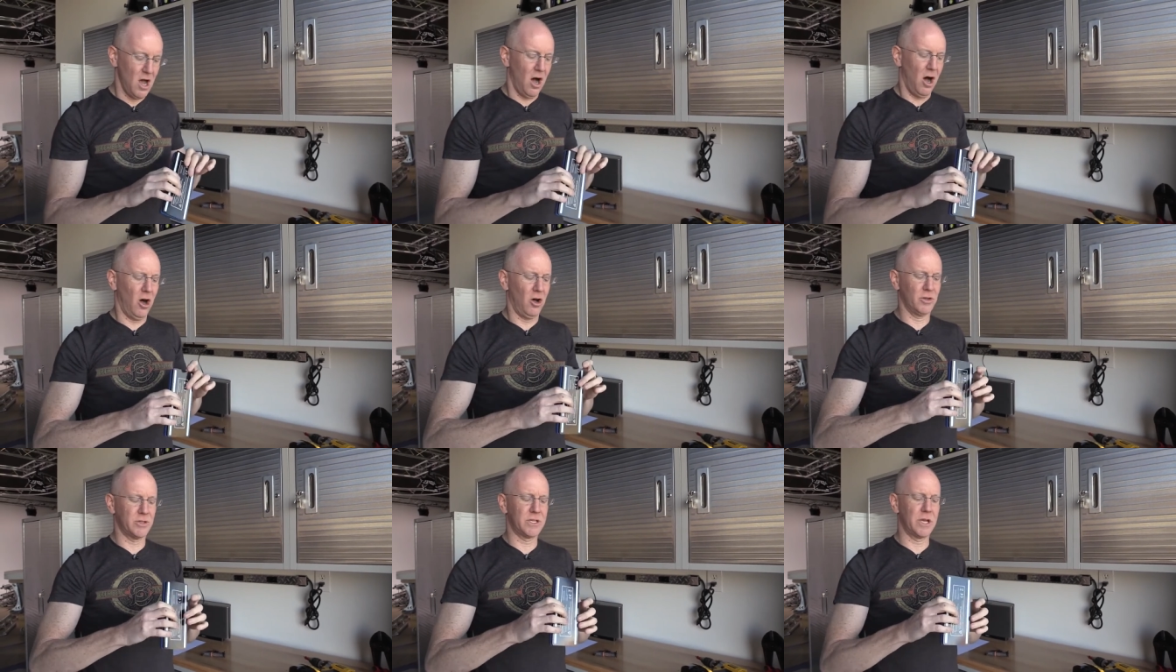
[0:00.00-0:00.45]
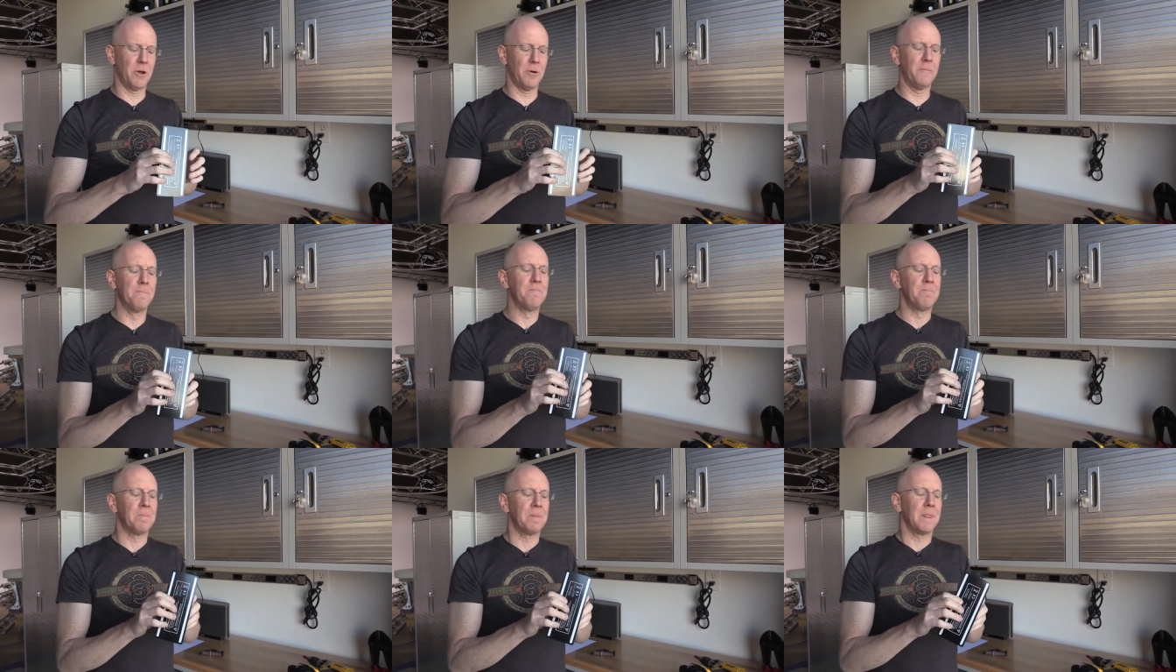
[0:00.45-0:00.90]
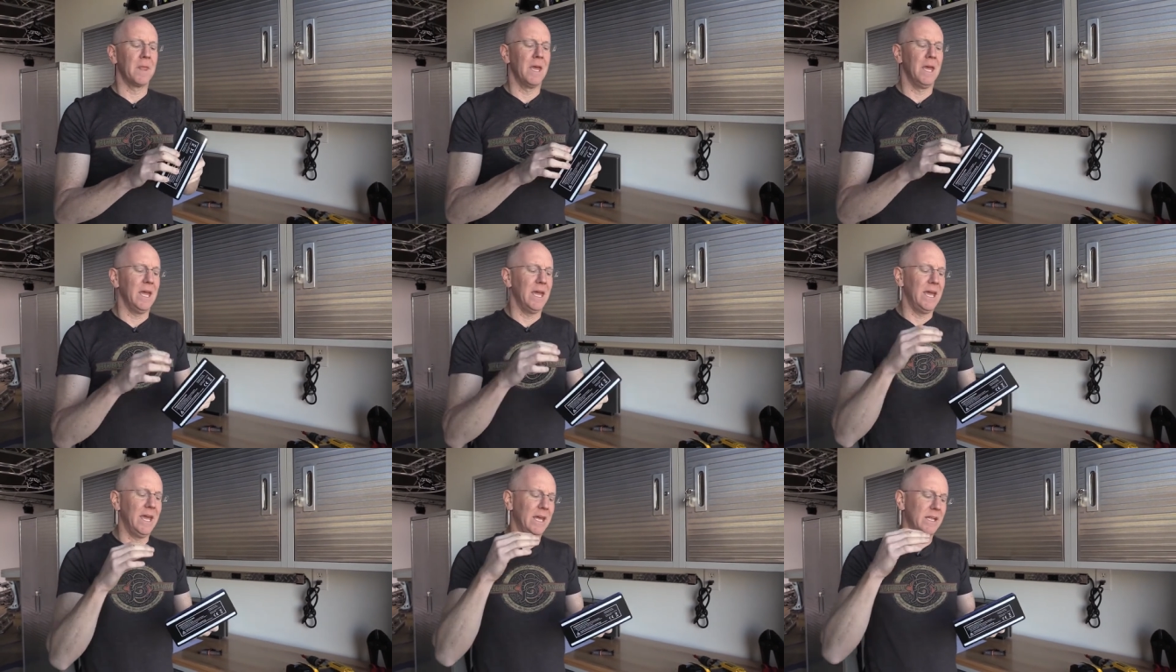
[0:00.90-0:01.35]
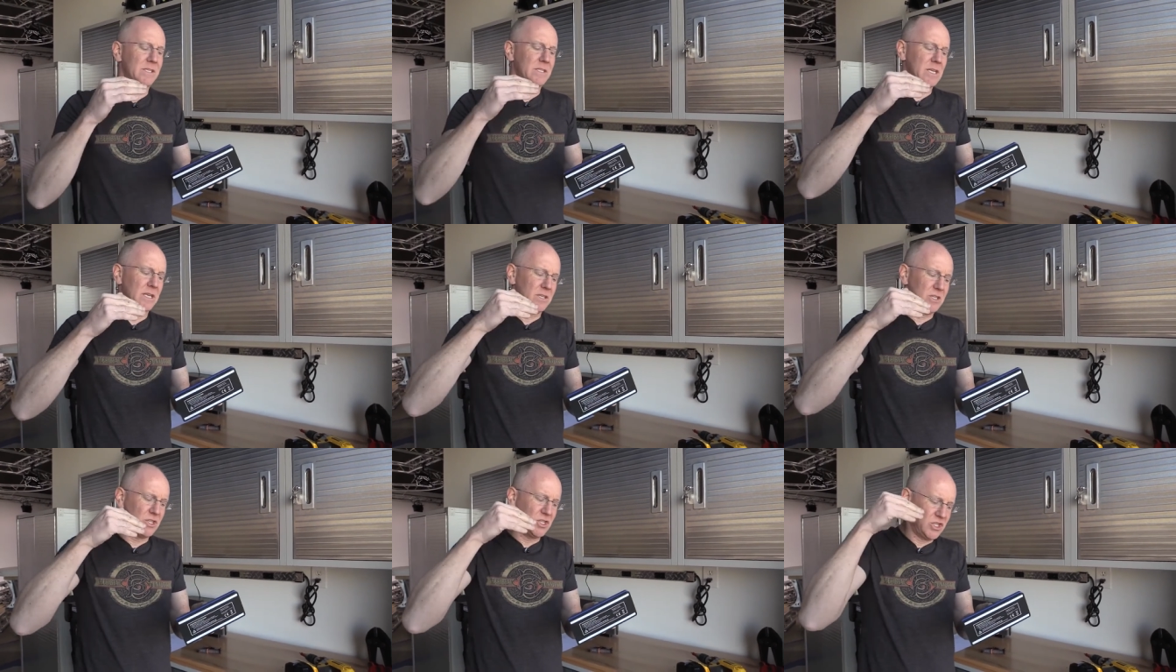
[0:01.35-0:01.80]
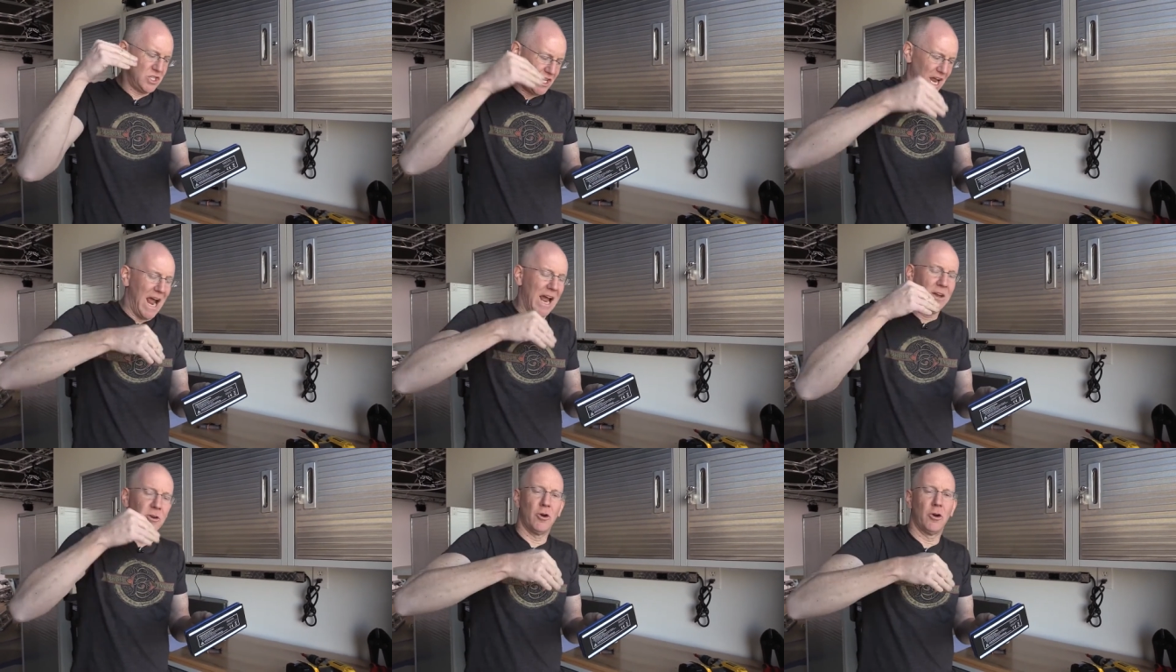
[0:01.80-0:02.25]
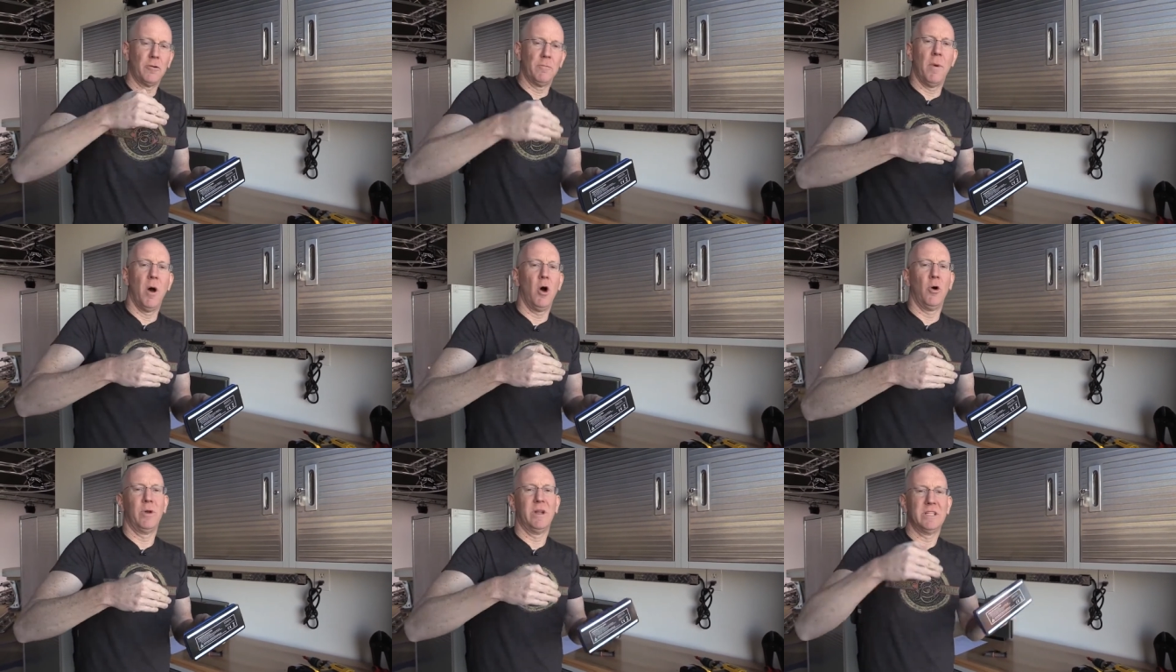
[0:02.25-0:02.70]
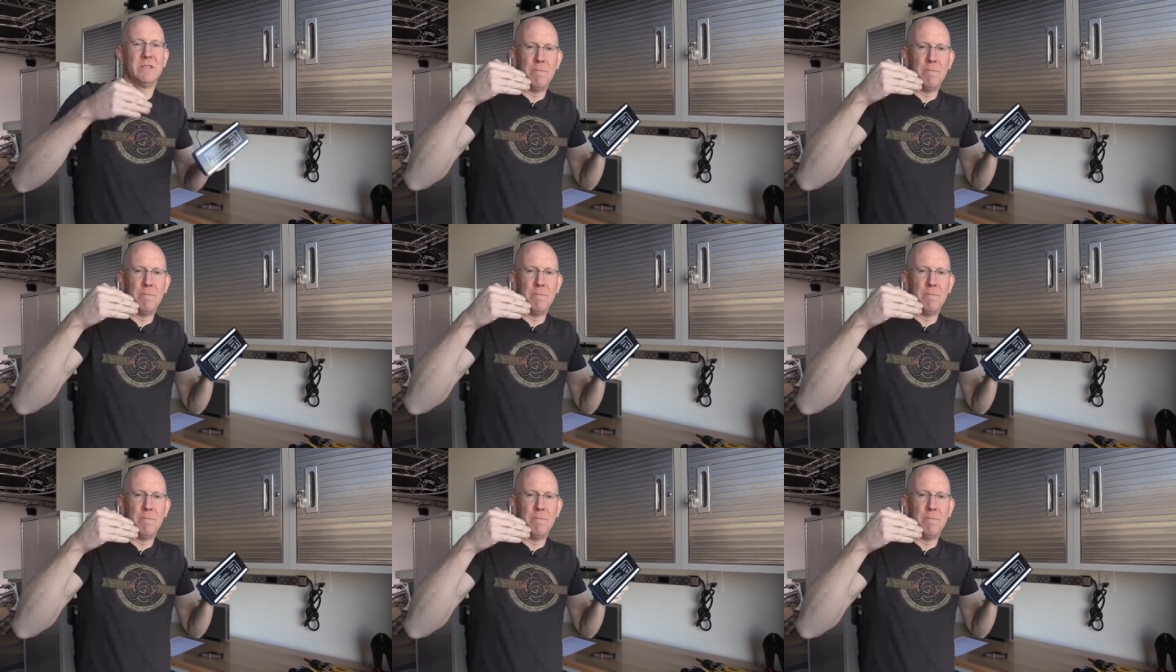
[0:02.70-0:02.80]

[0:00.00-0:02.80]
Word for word: Also, it's standard mode.